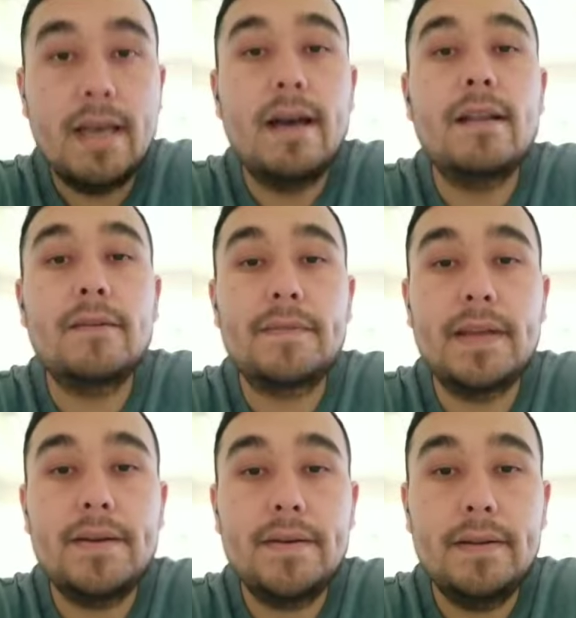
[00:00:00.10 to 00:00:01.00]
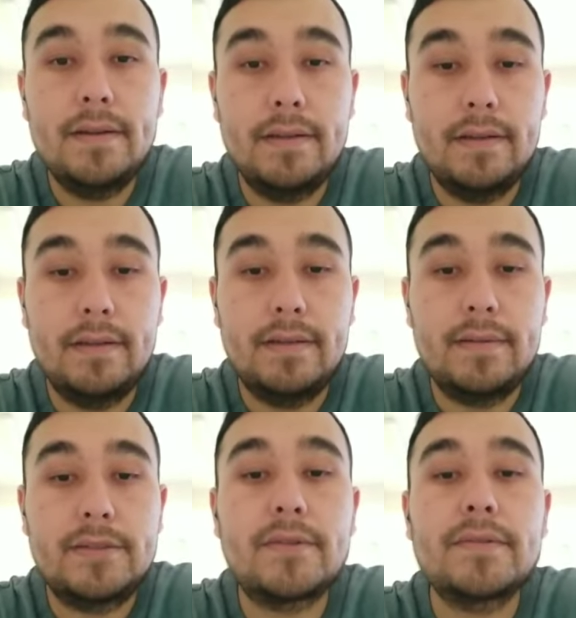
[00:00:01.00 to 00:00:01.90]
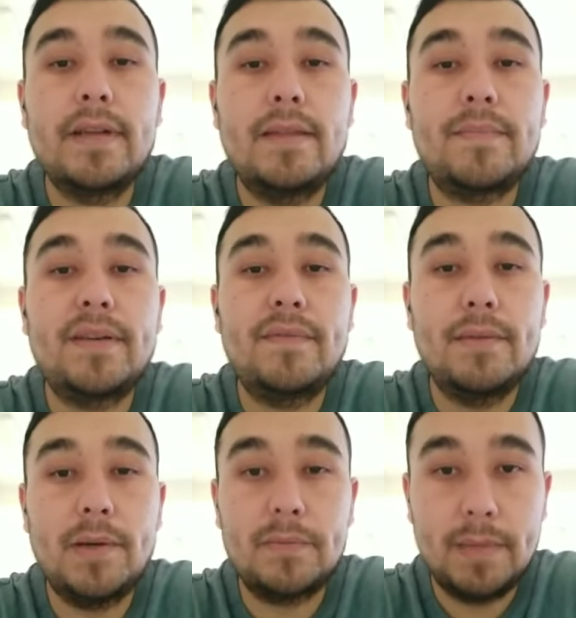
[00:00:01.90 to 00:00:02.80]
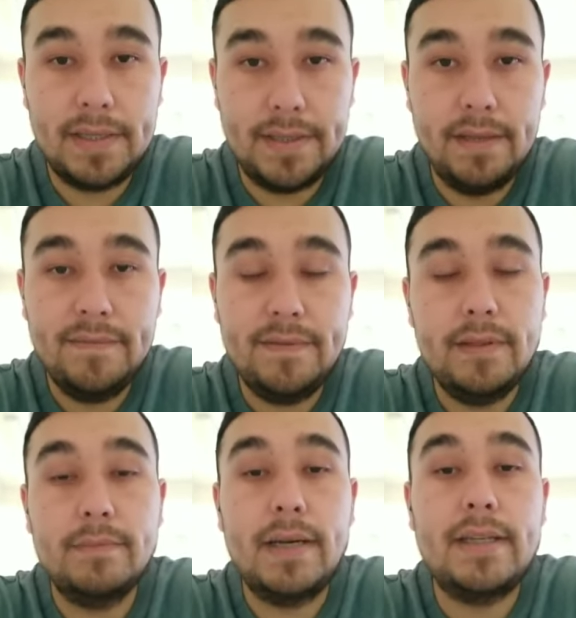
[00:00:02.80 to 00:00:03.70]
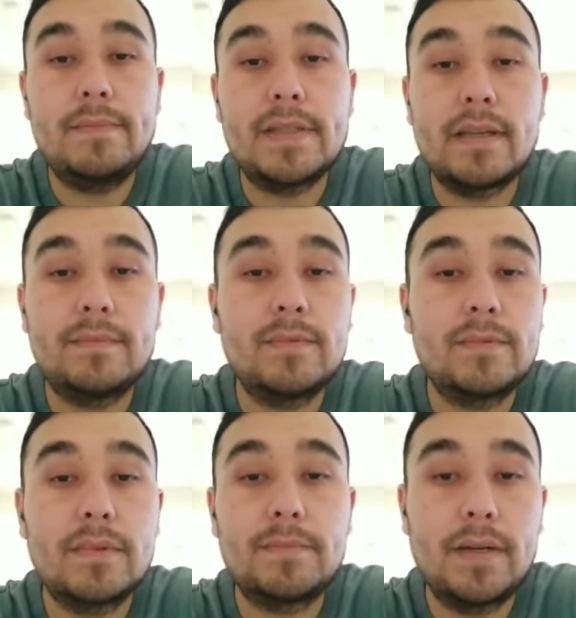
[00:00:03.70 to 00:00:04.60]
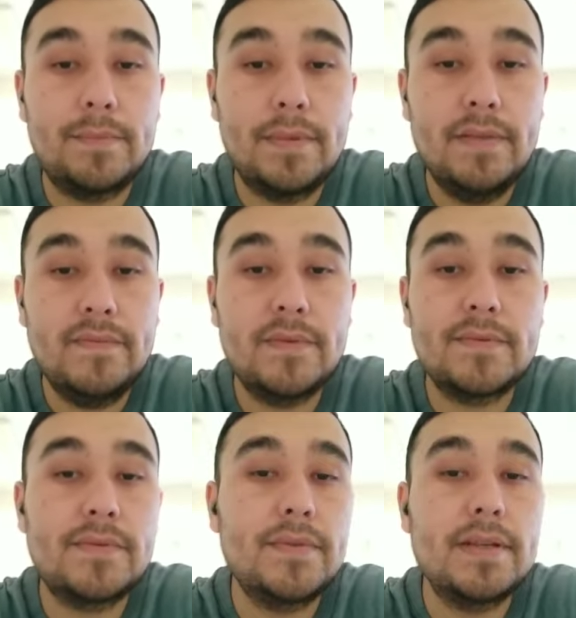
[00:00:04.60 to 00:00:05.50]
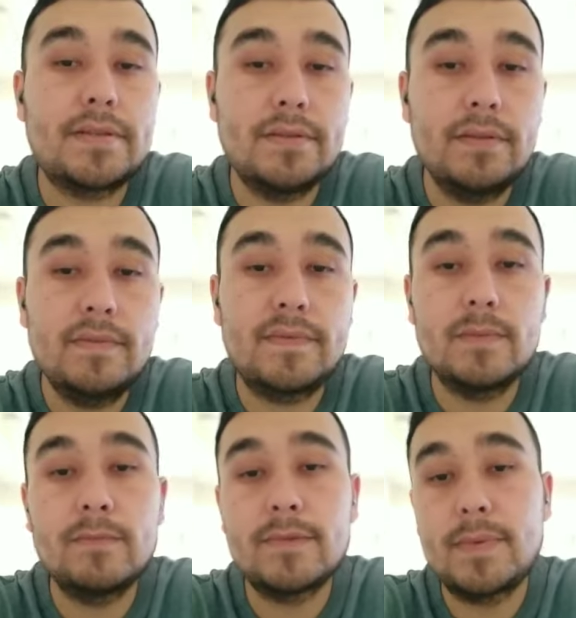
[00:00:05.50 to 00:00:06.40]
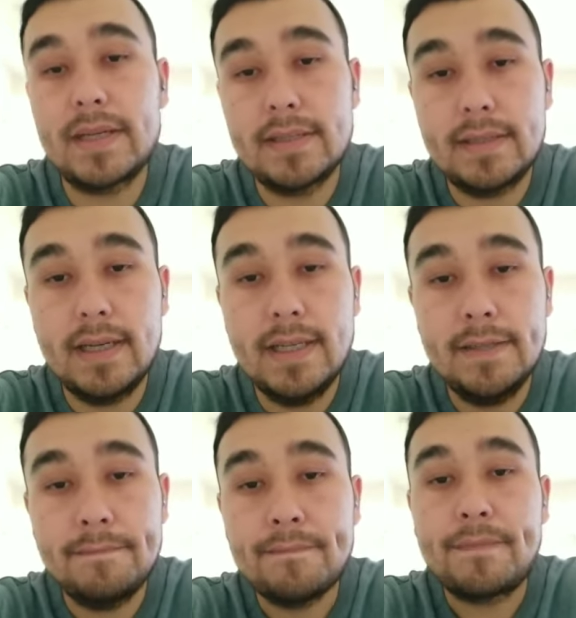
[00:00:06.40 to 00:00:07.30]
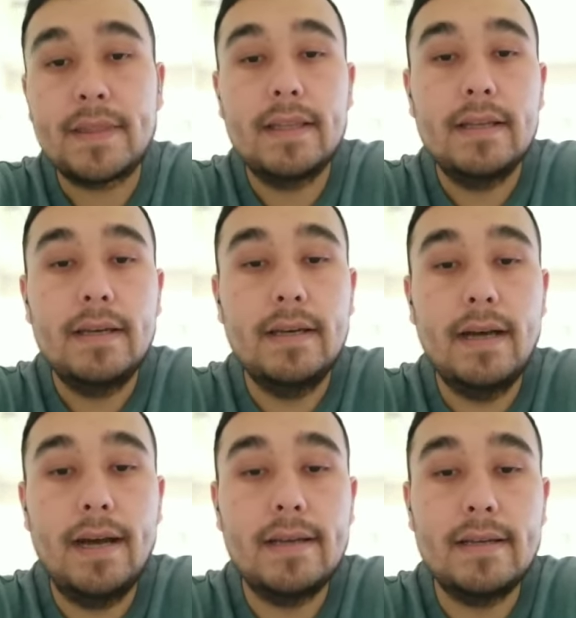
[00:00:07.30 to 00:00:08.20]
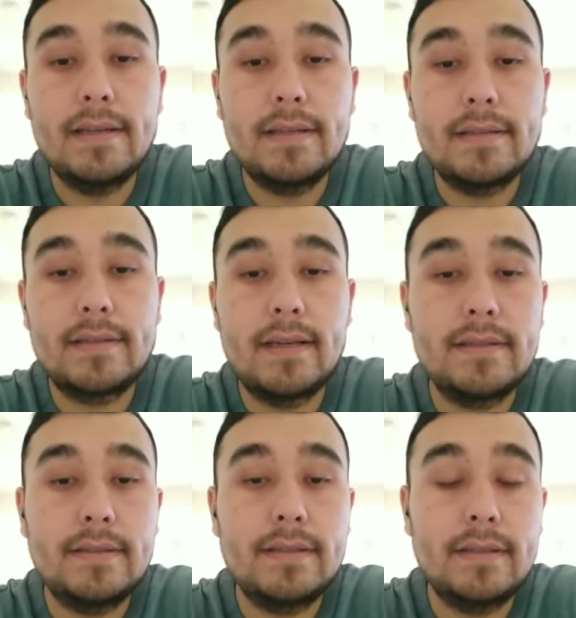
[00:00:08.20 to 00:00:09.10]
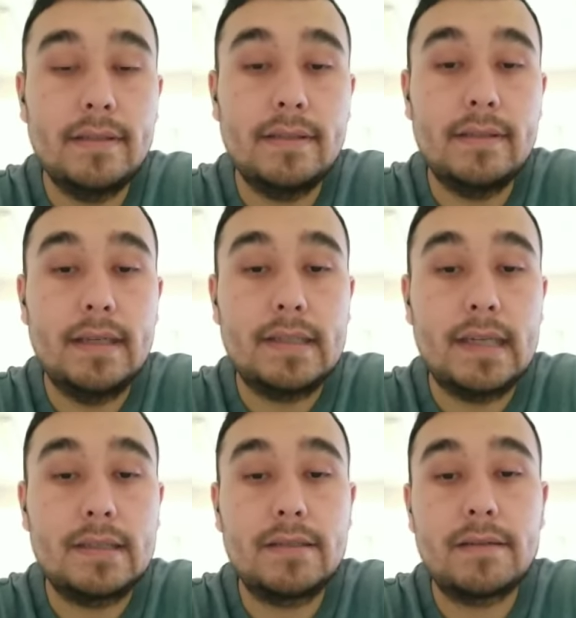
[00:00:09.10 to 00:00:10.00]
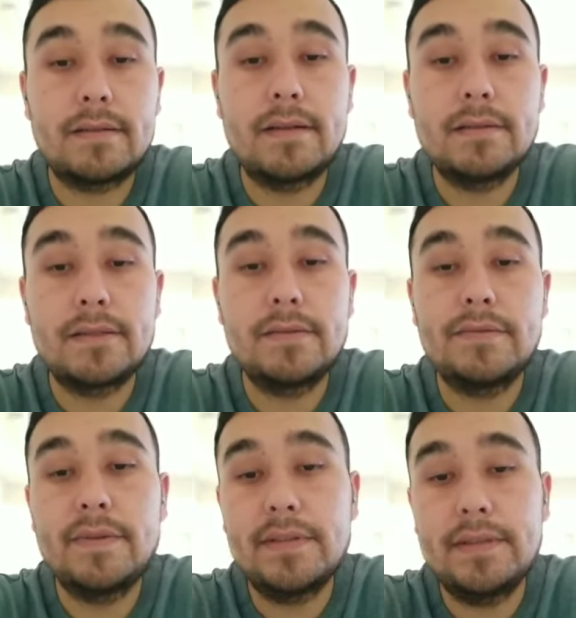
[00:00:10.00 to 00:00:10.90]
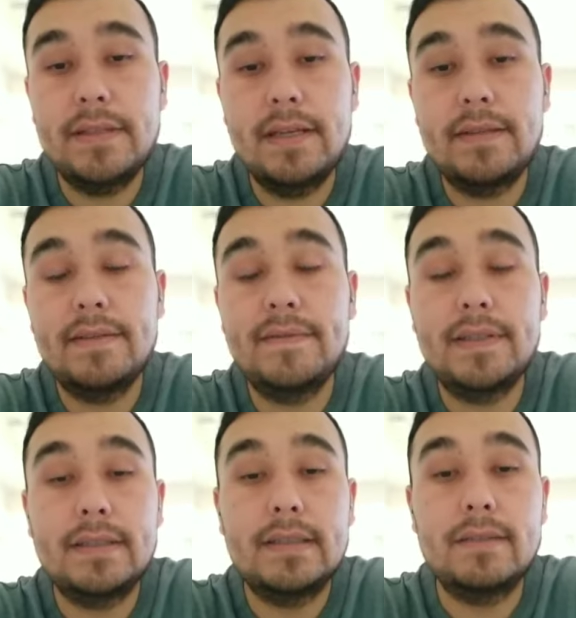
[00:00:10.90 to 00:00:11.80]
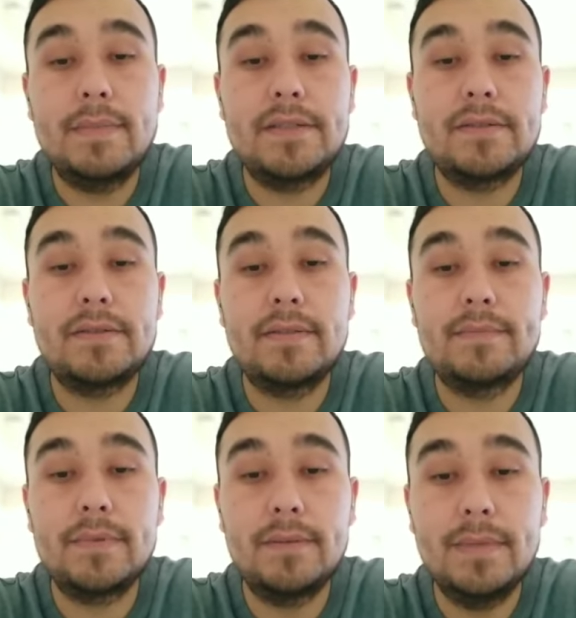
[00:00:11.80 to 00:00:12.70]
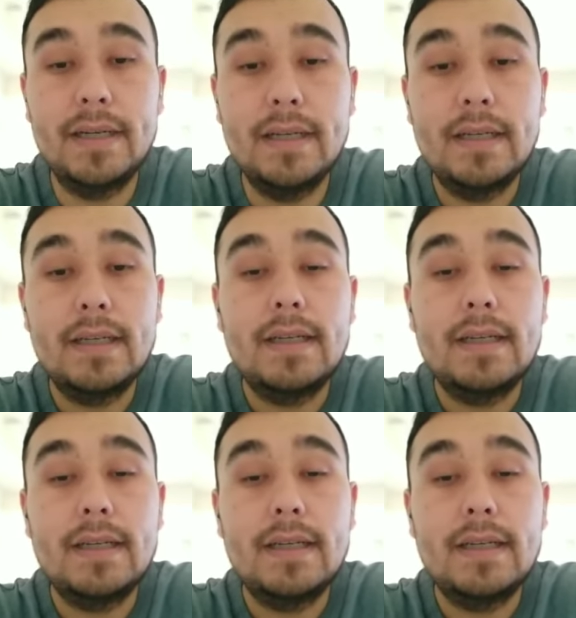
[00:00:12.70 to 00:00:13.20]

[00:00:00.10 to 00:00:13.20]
Hello there. Shortly and briefly about myself. My name is Abdumukhtor Parpiev, 32 years old, from Uzbekistan. I studied at Andijan Agricultural University and have a bachelor diploma